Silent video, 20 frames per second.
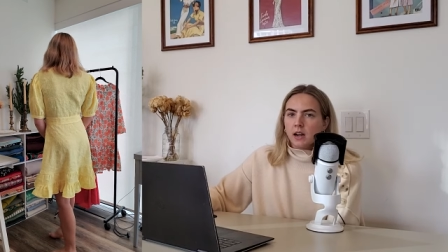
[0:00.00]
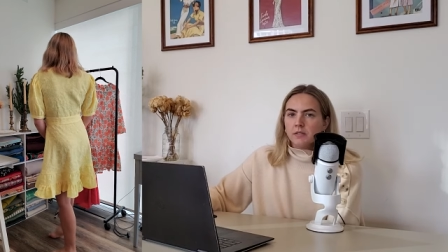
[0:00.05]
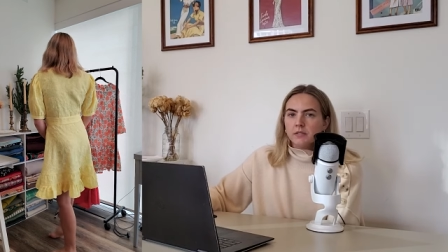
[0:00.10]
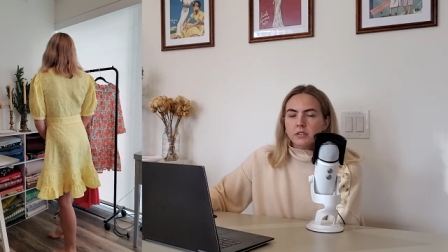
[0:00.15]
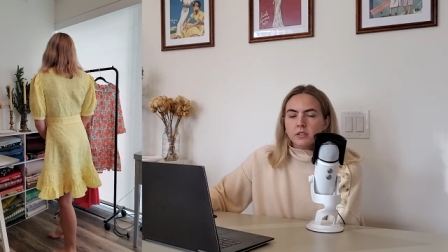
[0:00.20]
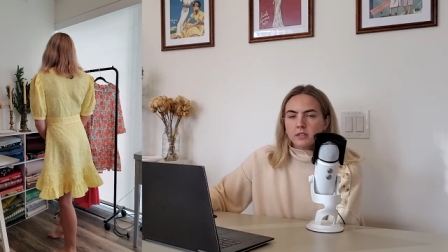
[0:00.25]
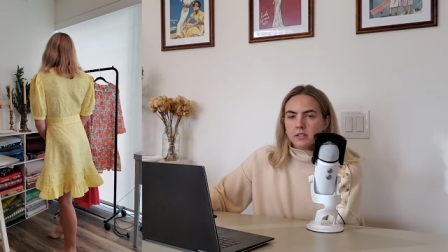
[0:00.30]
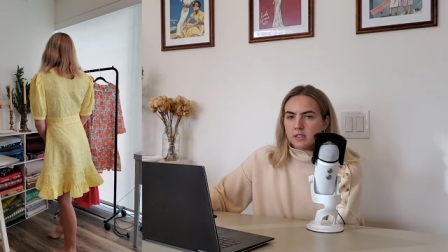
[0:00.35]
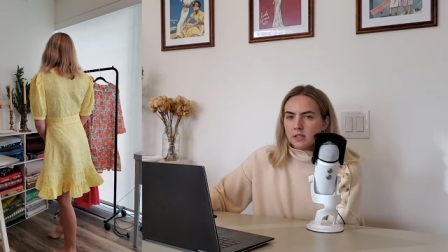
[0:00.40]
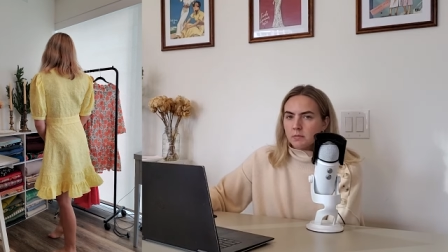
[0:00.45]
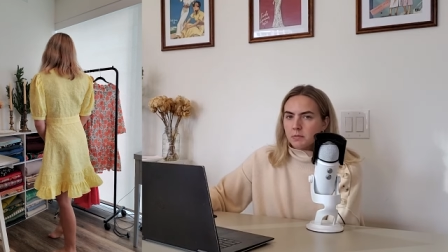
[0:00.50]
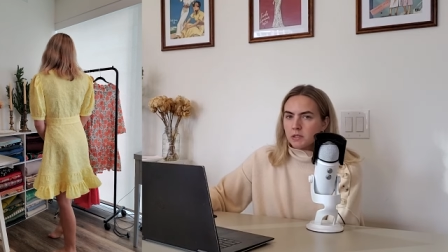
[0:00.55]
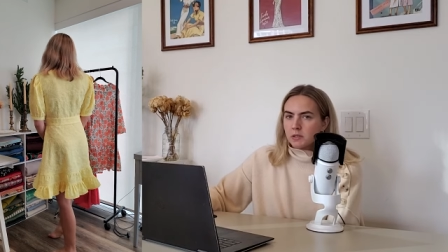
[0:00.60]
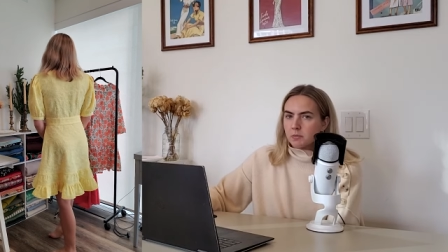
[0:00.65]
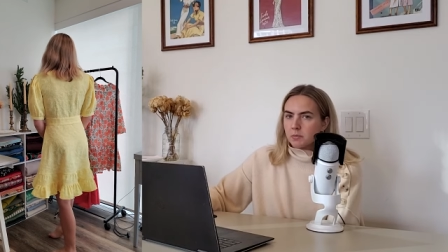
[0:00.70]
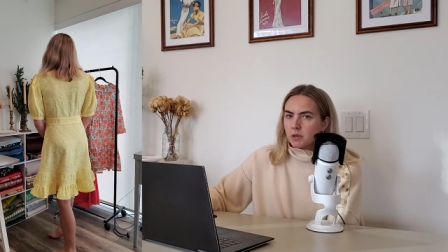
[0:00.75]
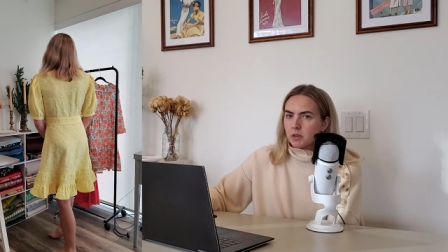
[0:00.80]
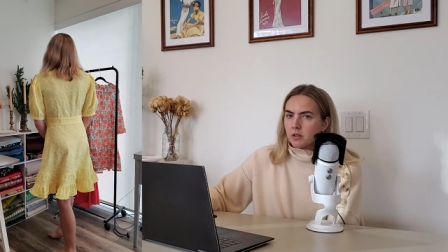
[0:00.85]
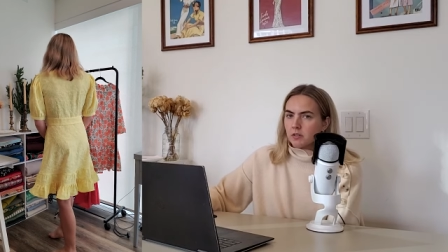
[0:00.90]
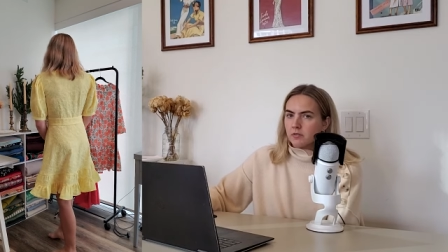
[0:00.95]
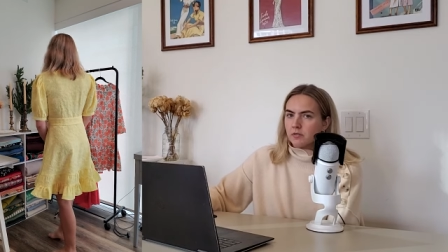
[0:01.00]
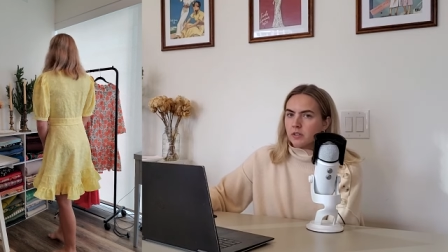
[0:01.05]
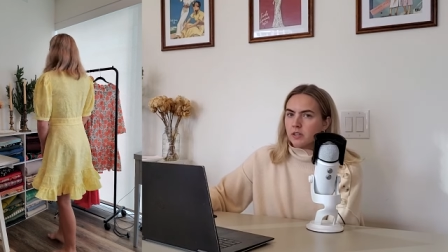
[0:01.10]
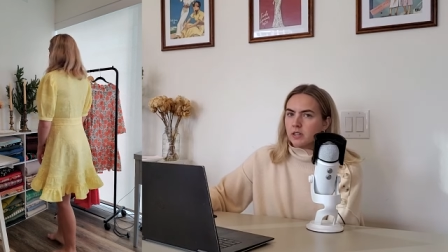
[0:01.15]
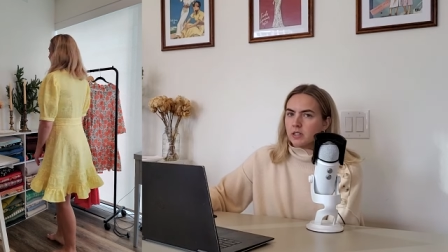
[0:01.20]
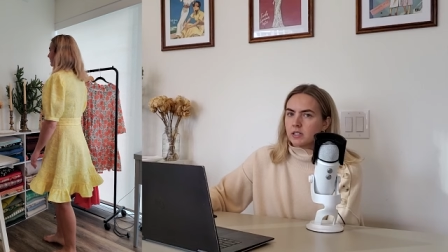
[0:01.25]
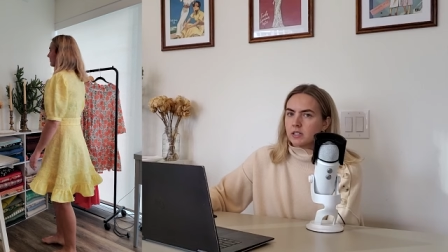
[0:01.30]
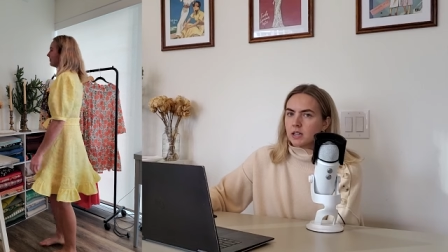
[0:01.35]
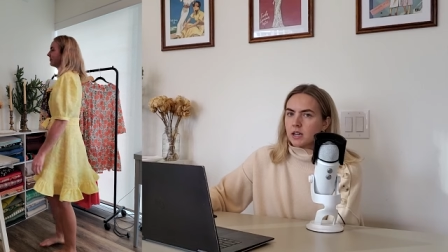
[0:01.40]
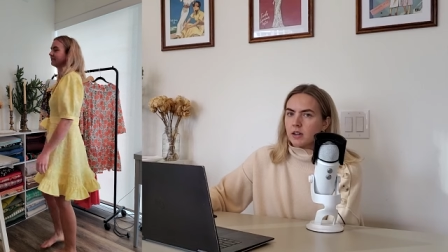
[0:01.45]
Every seam is
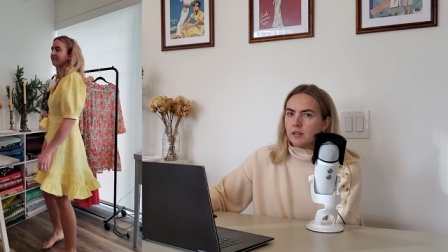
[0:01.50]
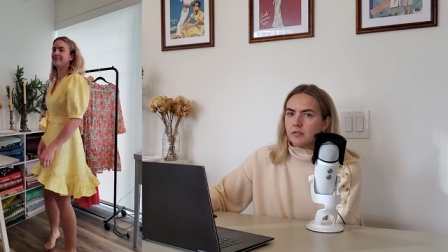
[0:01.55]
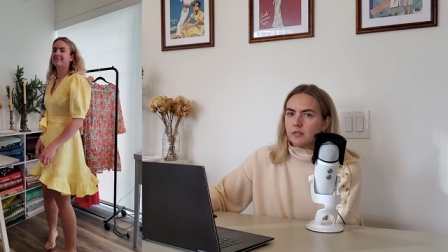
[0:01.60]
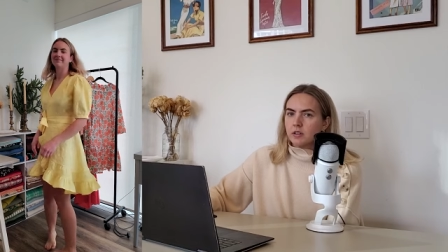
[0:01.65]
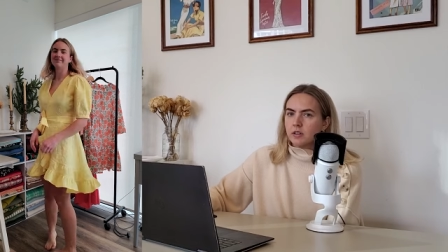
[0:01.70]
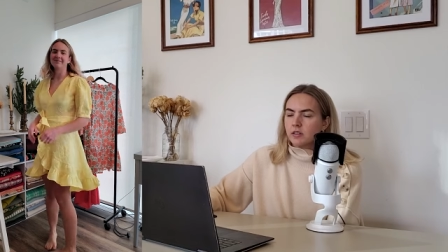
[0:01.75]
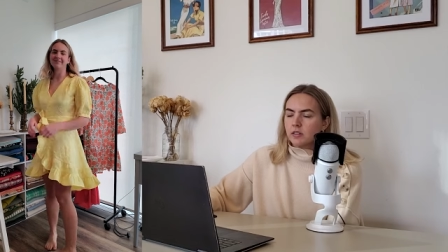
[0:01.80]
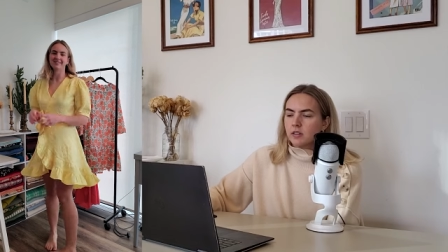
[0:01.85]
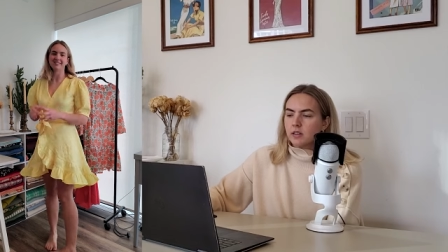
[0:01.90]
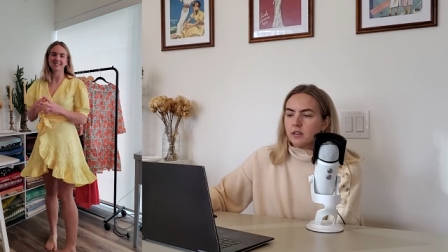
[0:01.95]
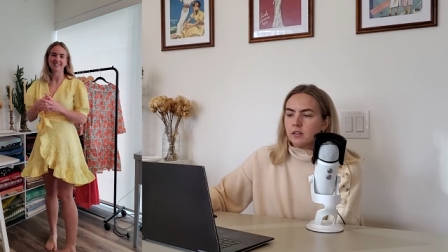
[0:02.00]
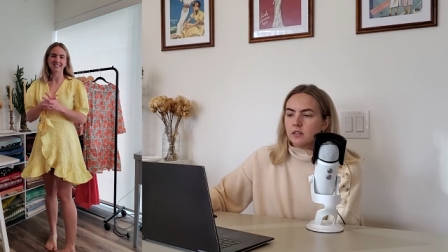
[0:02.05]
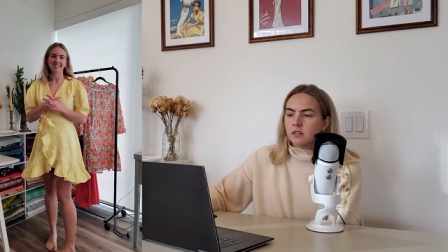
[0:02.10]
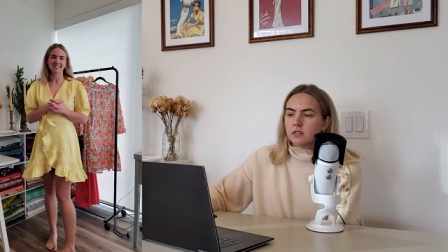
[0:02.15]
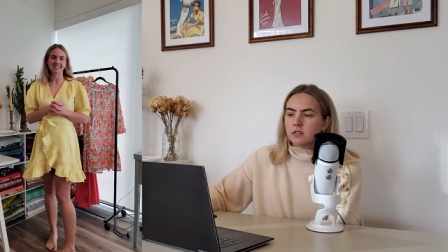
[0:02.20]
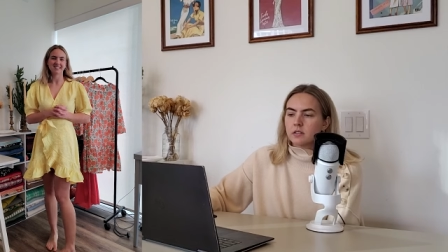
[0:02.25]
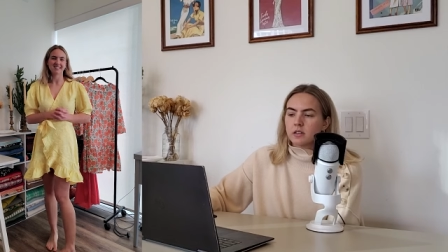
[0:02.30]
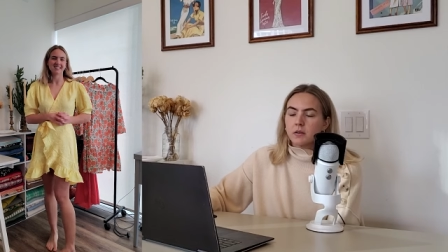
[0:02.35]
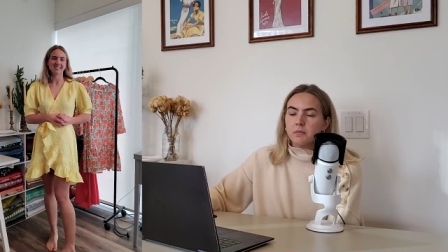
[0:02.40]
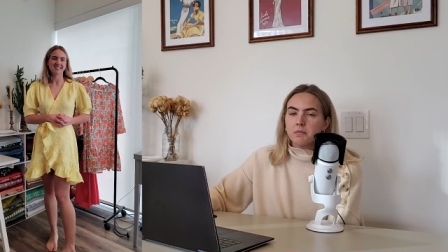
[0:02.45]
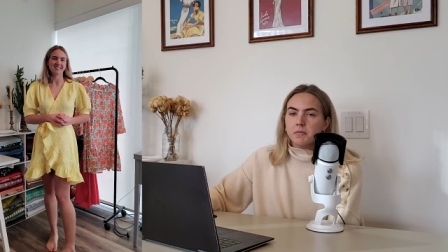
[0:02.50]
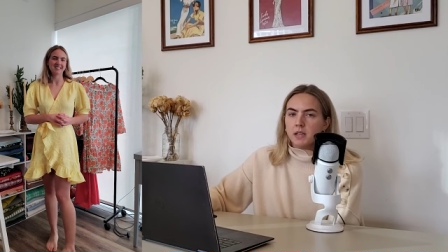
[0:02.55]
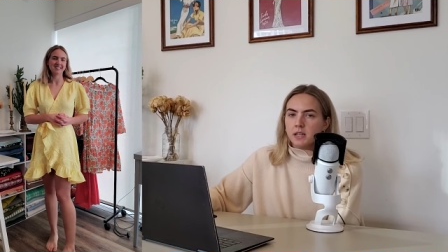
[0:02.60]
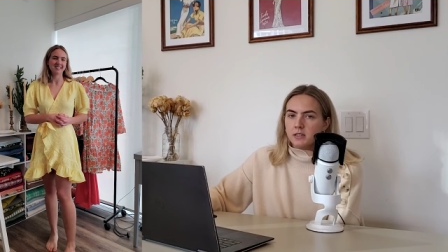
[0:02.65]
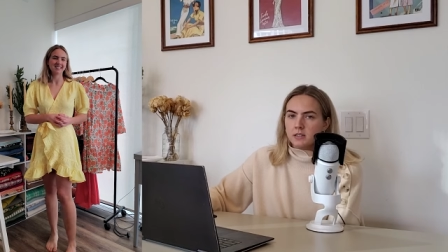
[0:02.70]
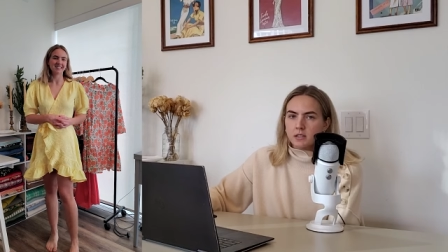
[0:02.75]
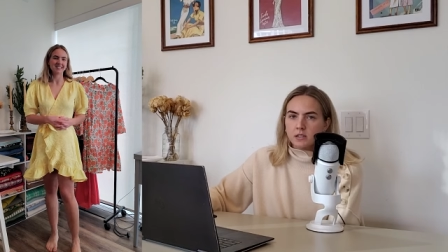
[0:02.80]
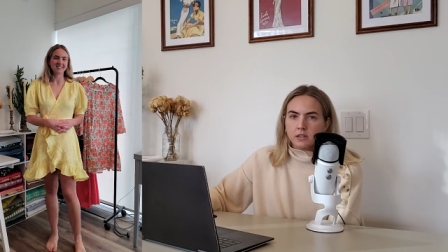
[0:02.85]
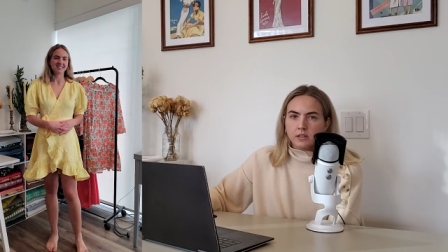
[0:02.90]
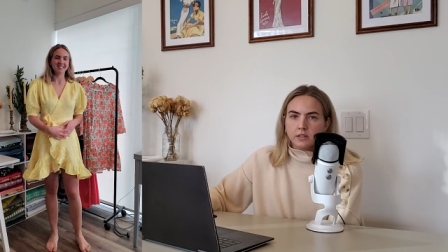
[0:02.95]
perfect, everything looks
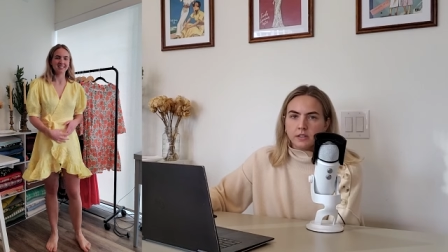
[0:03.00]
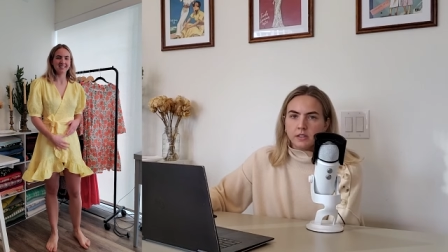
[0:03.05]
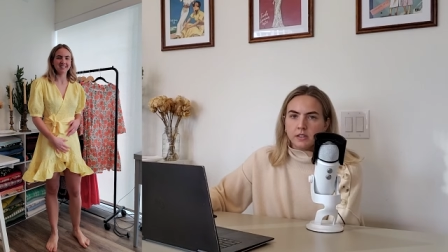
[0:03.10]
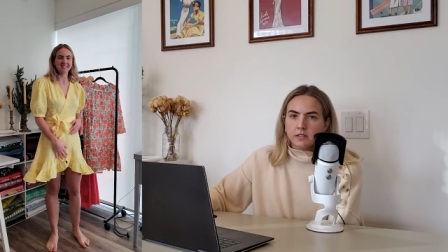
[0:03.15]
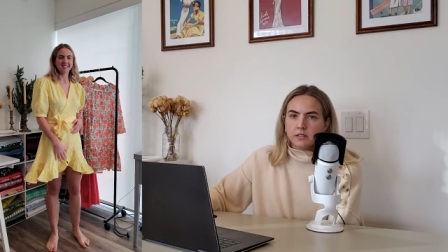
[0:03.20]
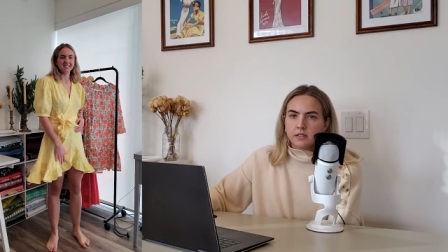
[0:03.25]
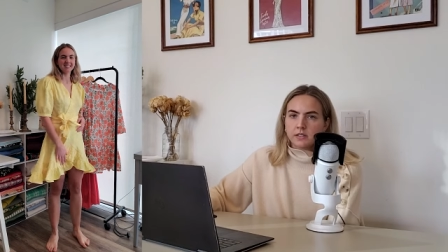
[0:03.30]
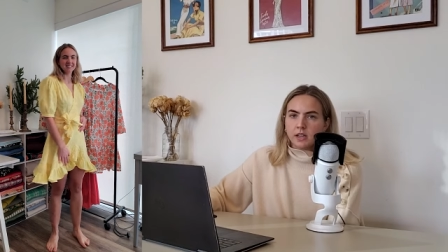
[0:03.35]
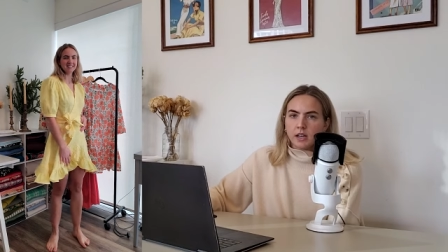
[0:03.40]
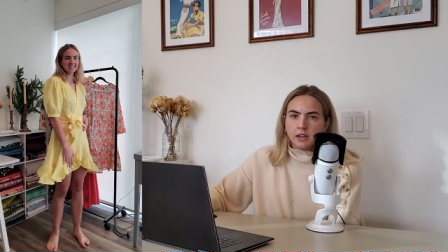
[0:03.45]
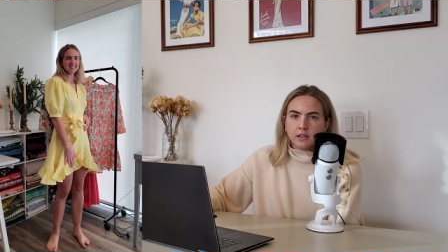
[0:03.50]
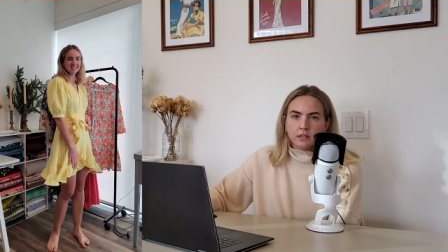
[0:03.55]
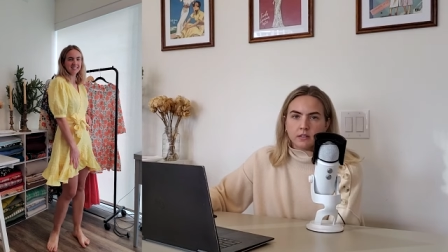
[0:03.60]
amazing on the inside.